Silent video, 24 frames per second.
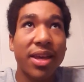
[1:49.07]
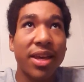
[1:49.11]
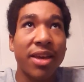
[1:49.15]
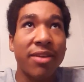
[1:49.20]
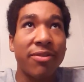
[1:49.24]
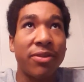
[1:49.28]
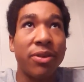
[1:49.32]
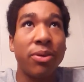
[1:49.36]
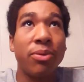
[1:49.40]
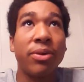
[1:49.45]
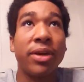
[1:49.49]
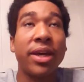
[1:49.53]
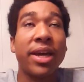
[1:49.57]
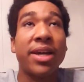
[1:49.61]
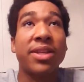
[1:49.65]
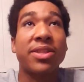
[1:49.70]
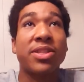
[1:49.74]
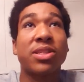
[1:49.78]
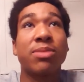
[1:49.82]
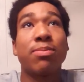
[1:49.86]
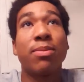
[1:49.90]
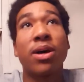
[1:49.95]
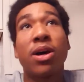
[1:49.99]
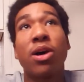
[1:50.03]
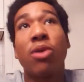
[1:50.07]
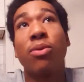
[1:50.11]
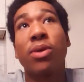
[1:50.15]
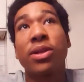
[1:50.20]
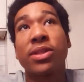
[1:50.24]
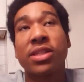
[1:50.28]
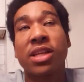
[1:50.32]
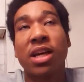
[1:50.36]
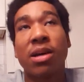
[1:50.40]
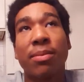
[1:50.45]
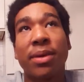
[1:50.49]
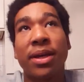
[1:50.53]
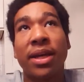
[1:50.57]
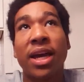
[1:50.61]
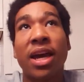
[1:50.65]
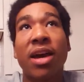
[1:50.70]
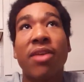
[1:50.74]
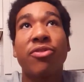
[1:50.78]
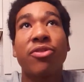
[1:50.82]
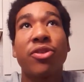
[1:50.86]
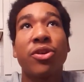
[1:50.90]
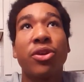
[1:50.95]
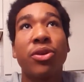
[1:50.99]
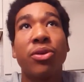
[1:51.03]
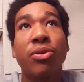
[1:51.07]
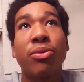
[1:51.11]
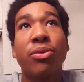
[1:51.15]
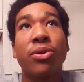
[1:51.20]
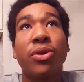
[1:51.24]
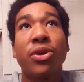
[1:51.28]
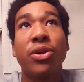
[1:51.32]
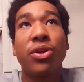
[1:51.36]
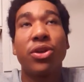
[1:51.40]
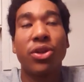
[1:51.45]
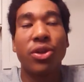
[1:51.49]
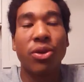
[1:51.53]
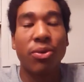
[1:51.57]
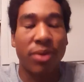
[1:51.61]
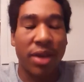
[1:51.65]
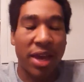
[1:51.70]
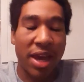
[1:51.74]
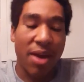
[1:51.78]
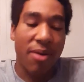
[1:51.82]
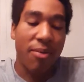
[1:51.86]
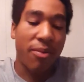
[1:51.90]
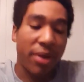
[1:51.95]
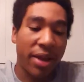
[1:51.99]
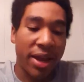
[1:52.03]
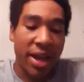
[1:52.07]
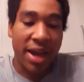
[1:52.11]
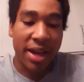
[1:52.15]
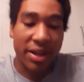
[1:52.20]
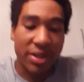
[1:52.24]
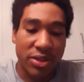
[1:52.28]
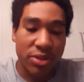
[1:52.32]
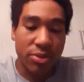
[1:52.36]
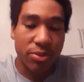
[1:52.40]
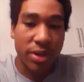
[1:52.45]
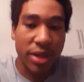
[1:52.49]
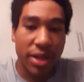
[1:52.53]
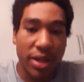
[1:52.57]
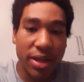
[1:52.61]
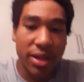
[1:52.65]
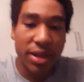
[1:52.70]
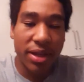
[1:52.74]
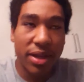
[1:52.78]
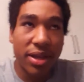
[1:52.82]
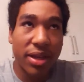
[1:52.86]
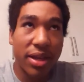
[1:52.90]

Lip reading: if you can't smell what's coming after you, you can't react to it.